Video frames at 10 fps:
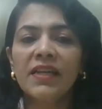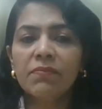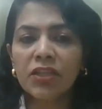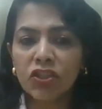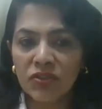
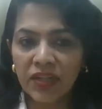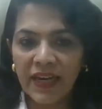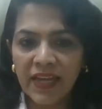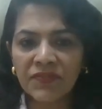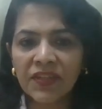image to the
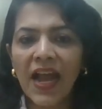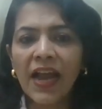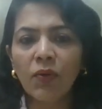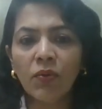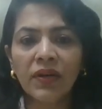left
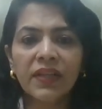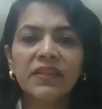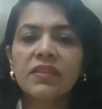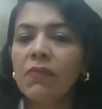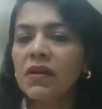and only
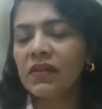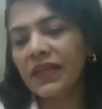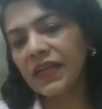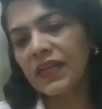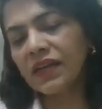in the buccal
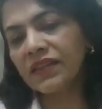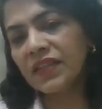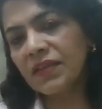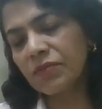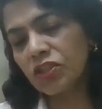canal in
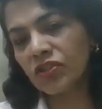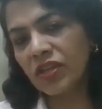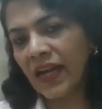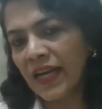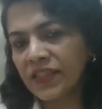the image to the
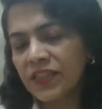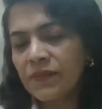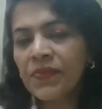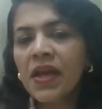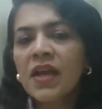right.
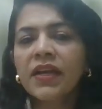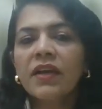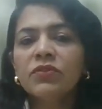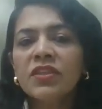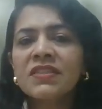
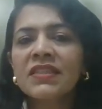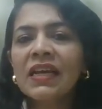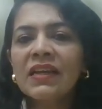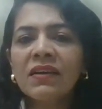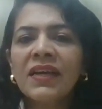Now, this
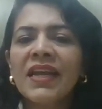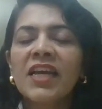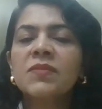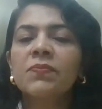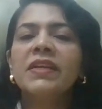clearly
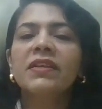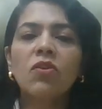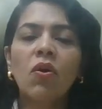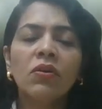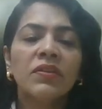explains
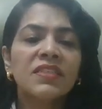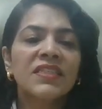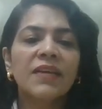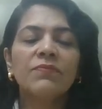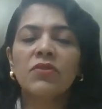all the
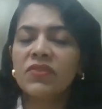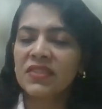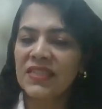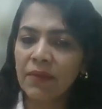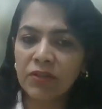steps of
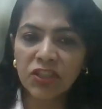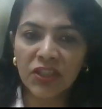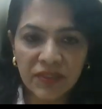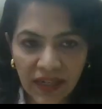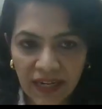
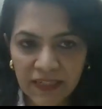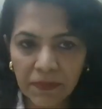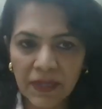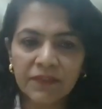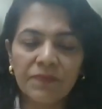establishing the glide
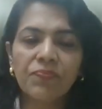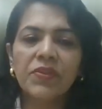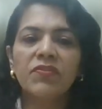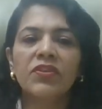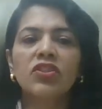path.
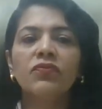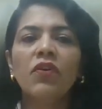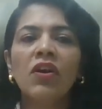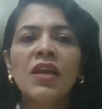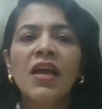First of
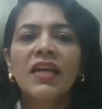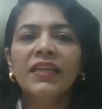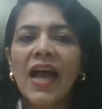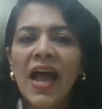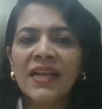all,
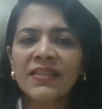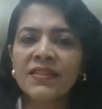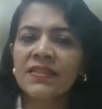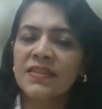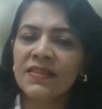the
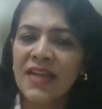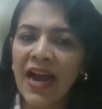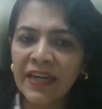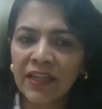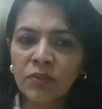axis is
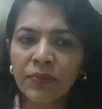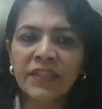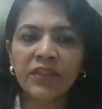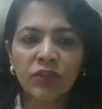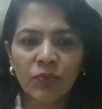
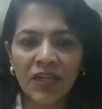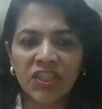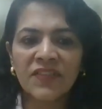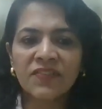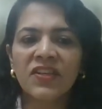adequate to
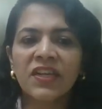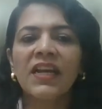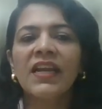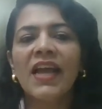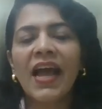achieve straight
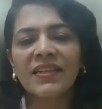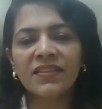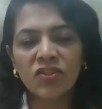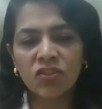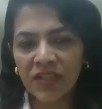line
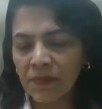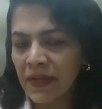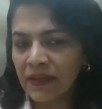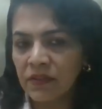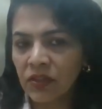access to the
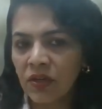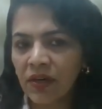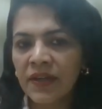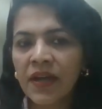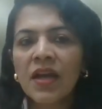apical
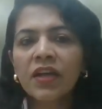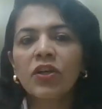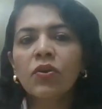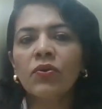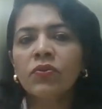third.
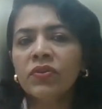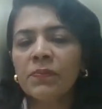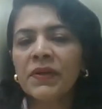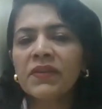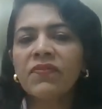The coronal
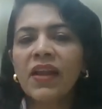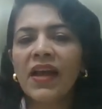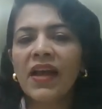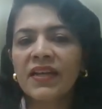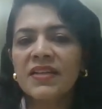
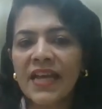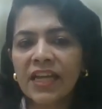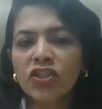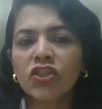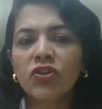pre-flaring has
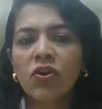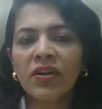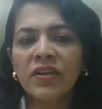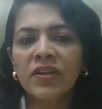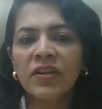
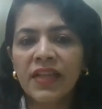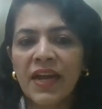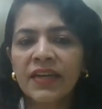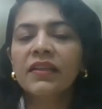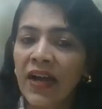ensured that. One more
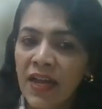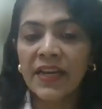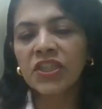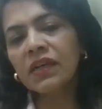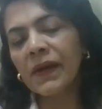thing that we can
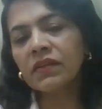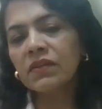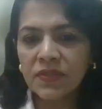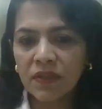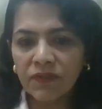see now,
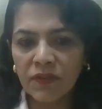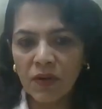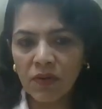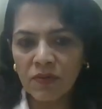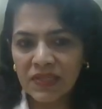if we
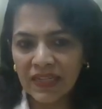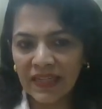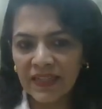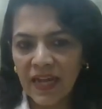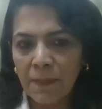observe
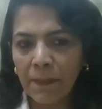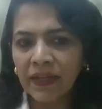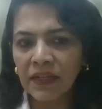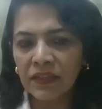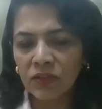closely, the
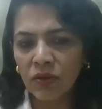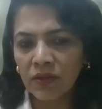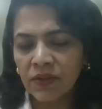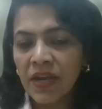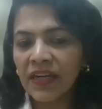apical
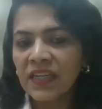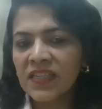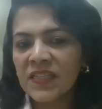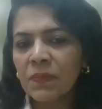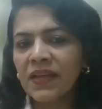third
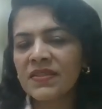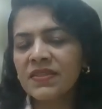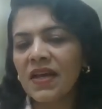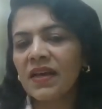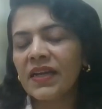displays
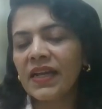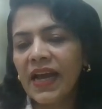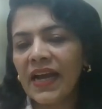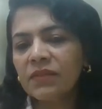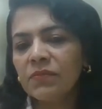an
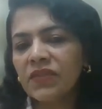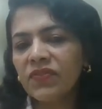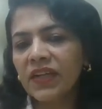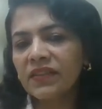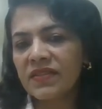anatomy
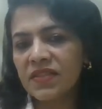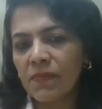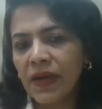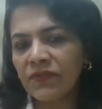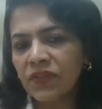where there is a
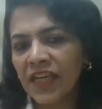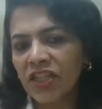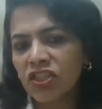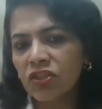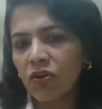
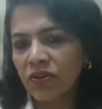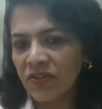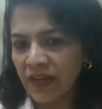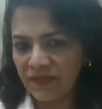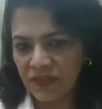bifurcation or a
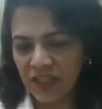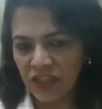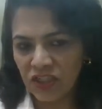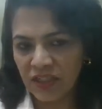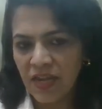
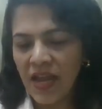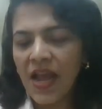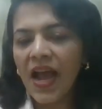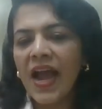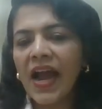trifurcation.
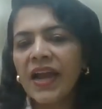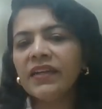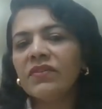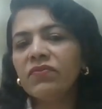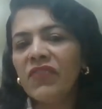And
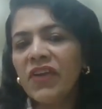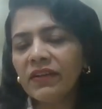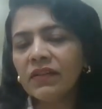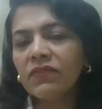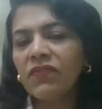when
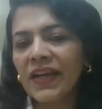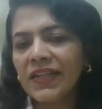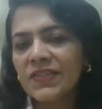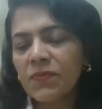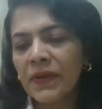the
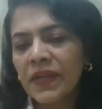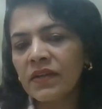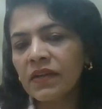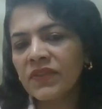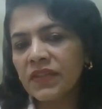files were
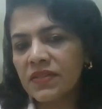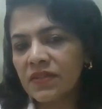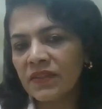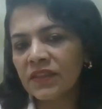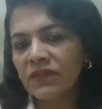pre-curved in a
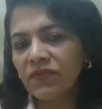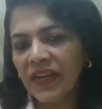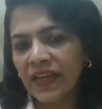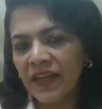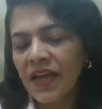certain
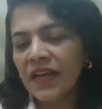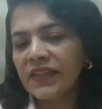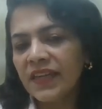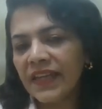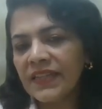way,
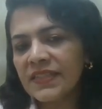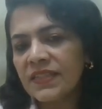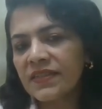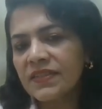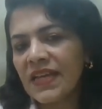their
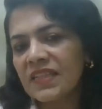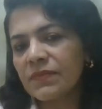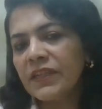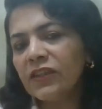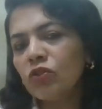incidence has
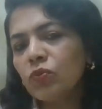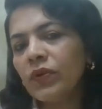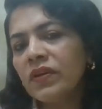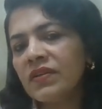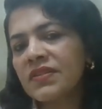been
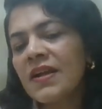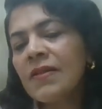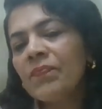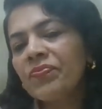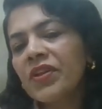towards
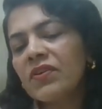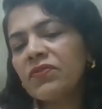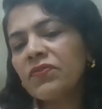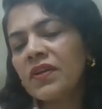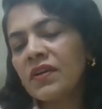the
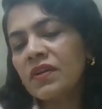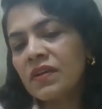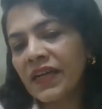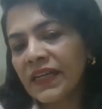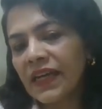
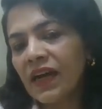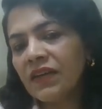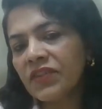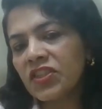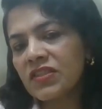canal,
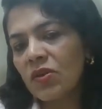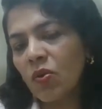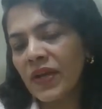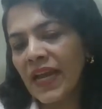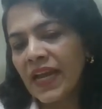which is
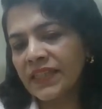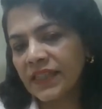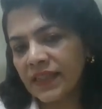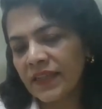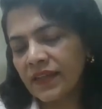
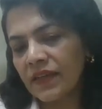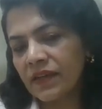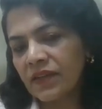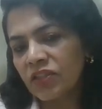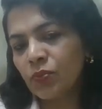located
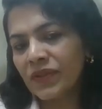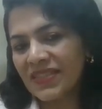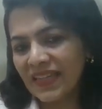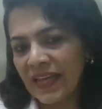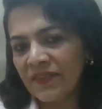towards
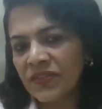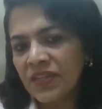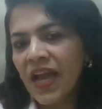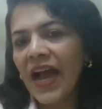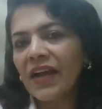the left.
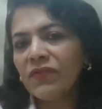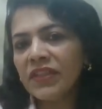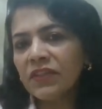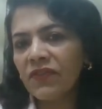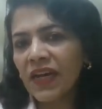And when
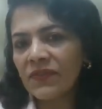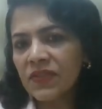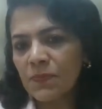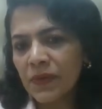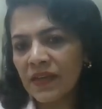the file
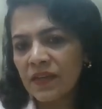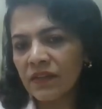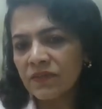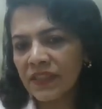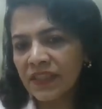was
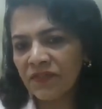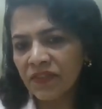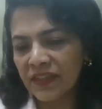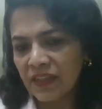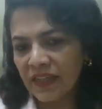pre-curved
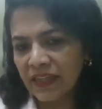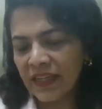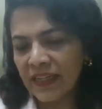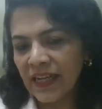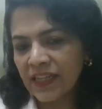differently,
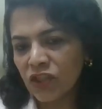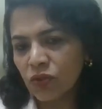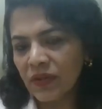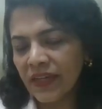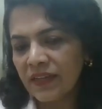it has
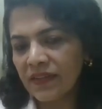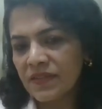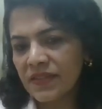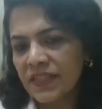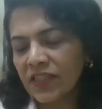shown
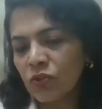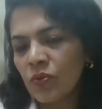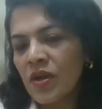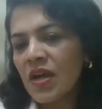tendency to